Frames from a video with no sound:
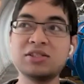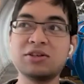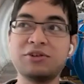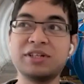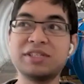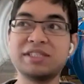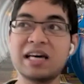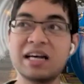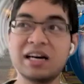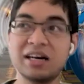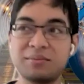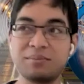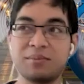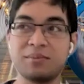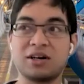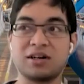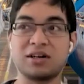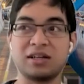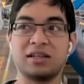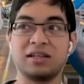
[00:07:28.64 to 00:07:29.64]
So the Standard
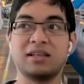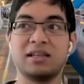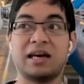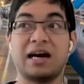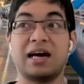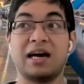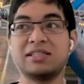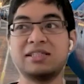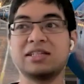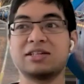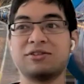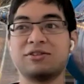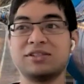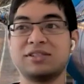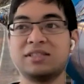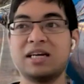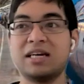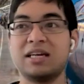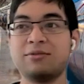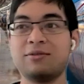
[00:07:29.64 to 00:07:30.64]
Model at its current
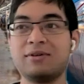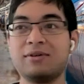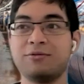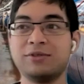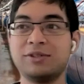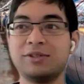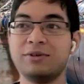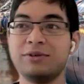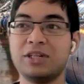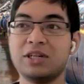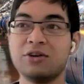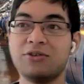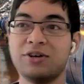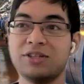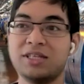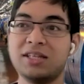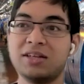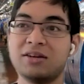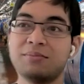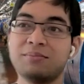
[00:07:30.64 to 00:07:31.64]
state, which we know
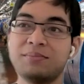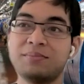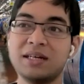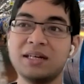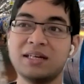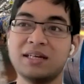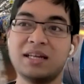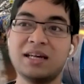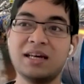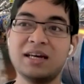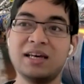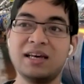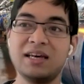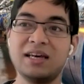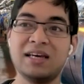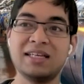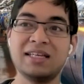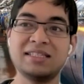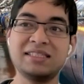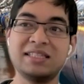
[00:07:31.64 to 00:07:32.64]
is incomplete,
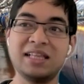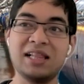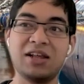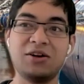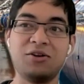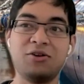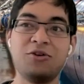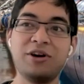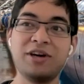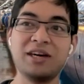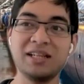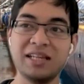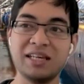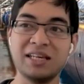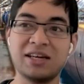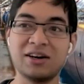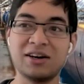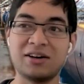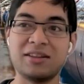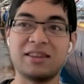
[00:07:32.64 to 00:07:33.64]
is still annoyingly
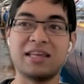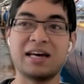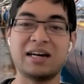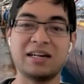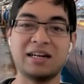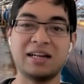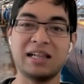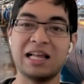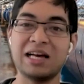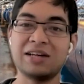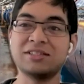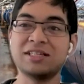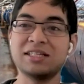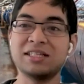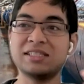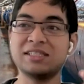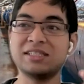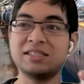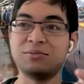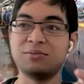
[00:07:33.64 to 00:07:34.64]
good that it allows
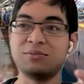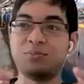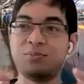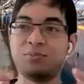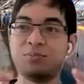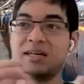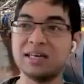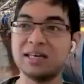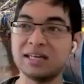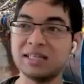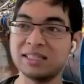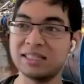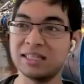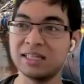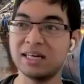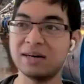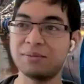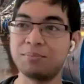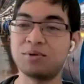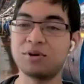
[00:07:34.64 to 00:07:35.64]
us to predict
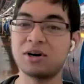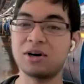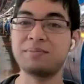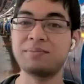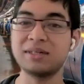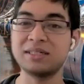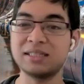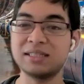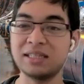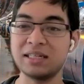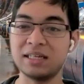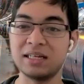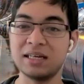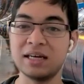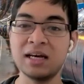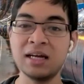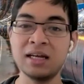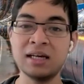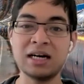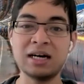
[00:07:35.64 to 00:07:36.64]
a property
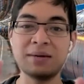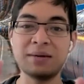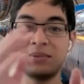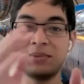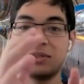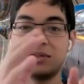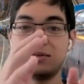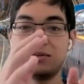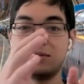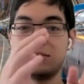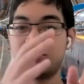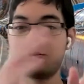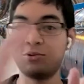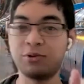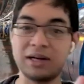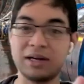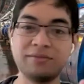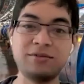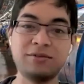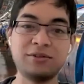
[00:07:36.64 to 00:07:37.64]
up to
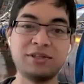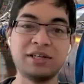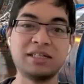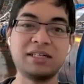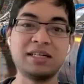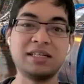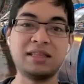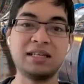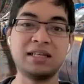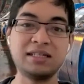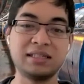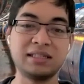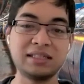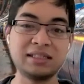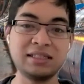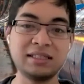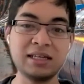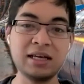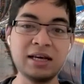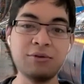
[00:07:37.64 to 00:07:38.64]
12 to 13
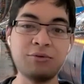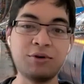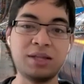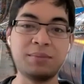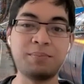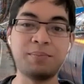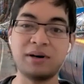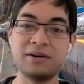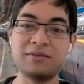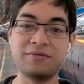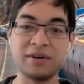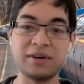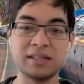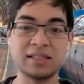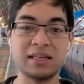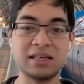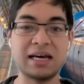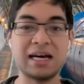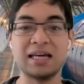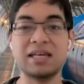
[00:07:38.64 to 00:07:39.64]
digits with
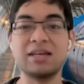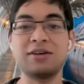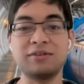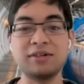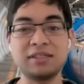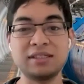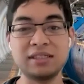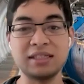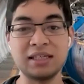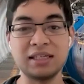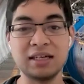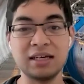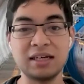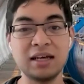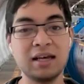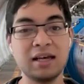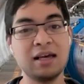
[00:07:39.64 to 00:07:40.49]
perfect accuracy.